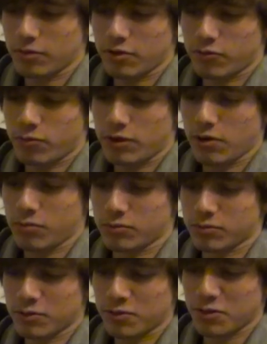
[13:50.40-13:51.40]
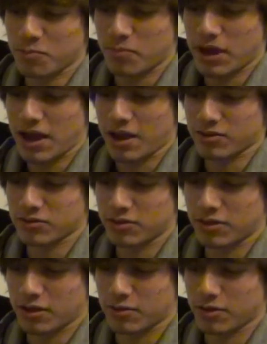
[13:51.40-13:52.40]
if we don't learn the
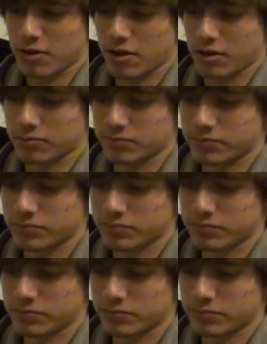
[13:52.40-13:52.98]
past, then uh...